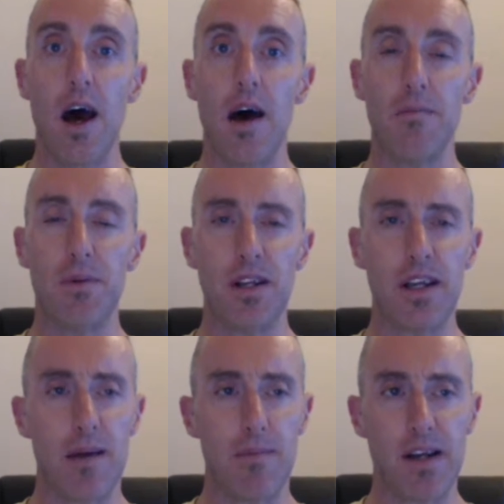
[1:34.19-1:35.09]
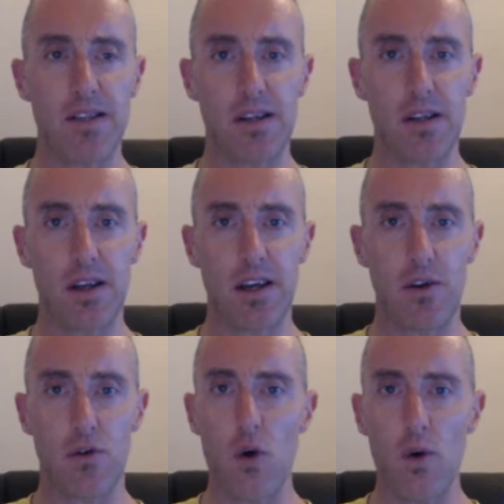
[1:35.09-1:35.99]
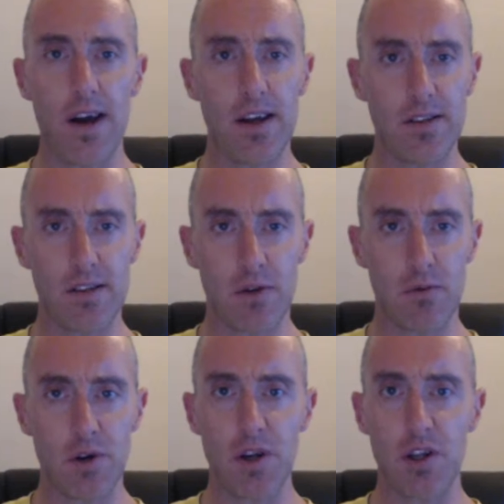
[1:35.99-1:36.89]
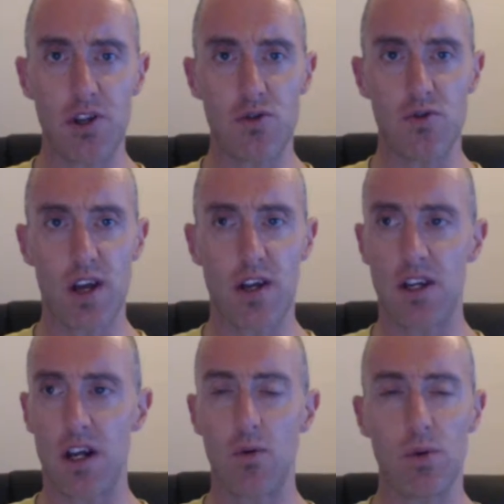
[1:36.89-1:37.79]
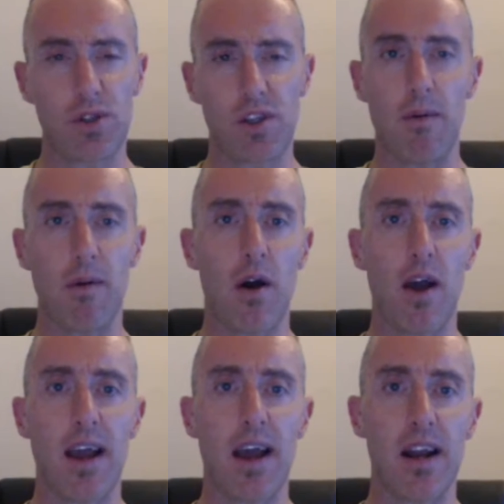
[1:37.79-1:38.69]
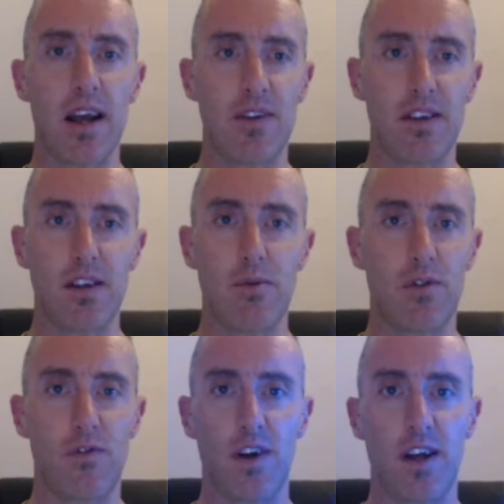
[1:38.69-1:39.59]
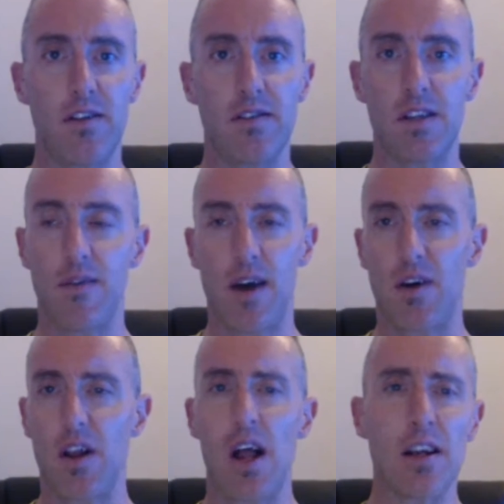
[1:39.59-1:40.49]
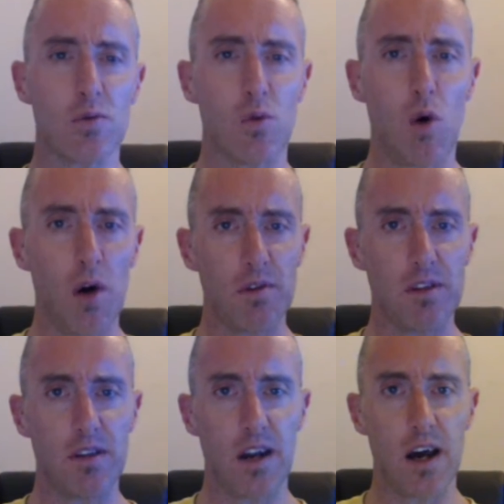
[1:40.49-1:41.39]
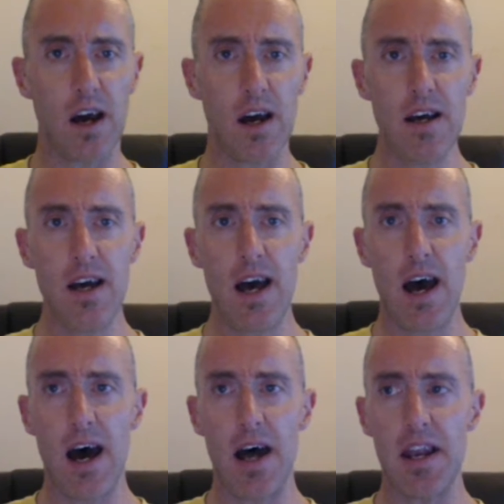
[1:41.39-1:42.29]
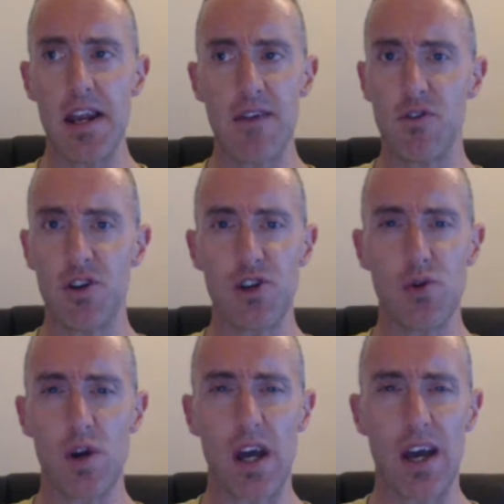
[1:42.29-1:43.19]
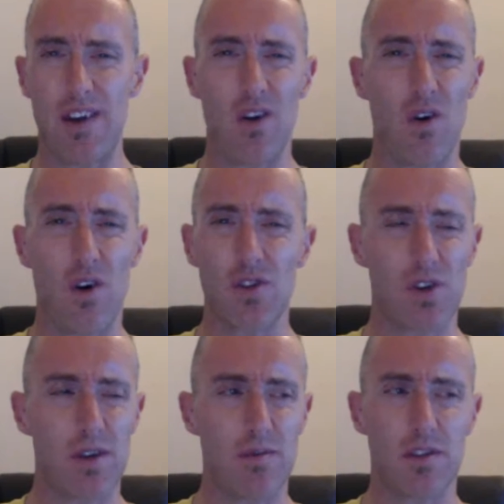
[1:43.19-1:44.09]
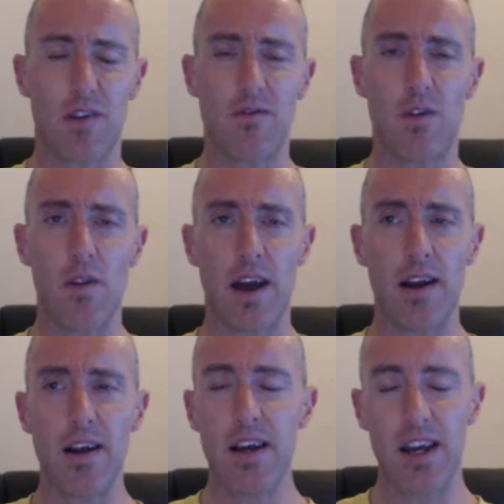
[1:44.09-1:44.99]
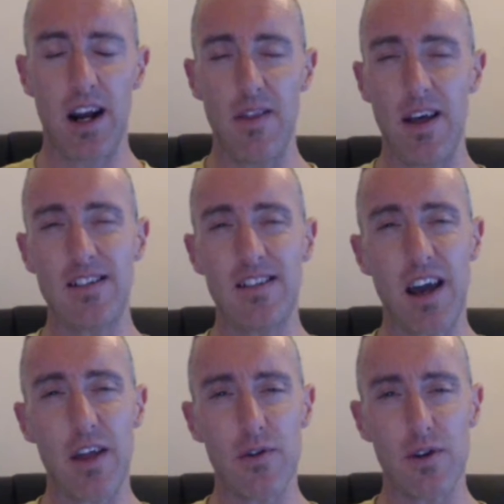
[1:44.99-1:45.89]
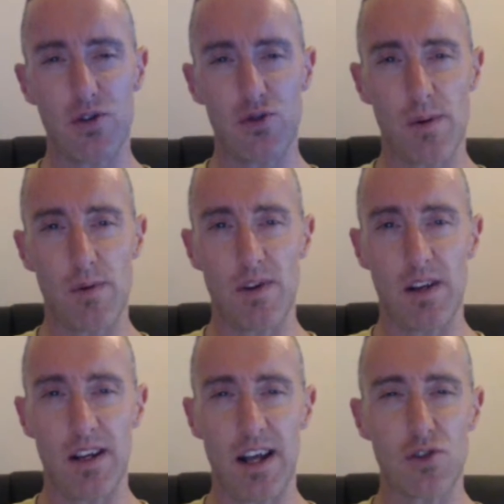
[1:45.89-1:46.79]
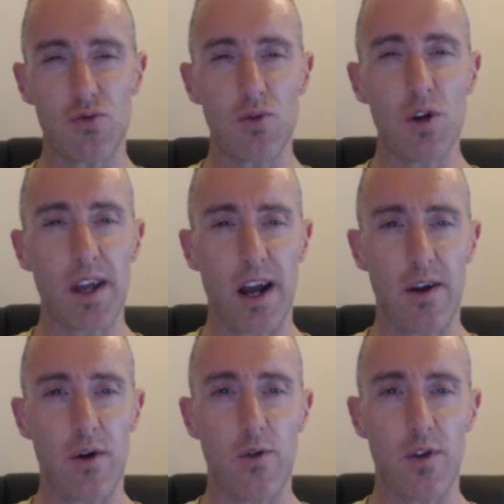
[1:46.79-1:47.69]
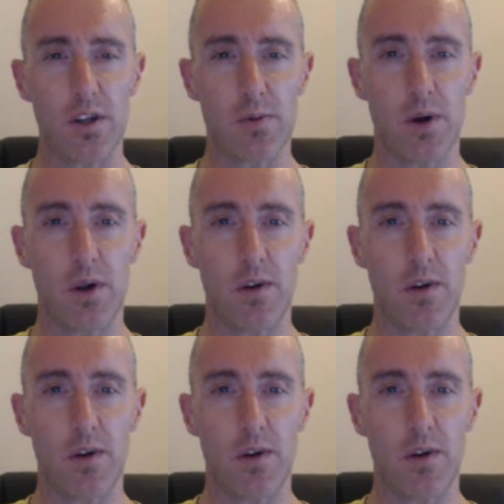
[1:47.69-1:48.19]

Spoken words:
But yeah, basically always eat really strict. We'll skip going out and having dinner with friends, never have a glass of wine with dinner, never enjoy having an ice cream and stuff like that. That's the other extreme of it, and that's really unhealthy as well.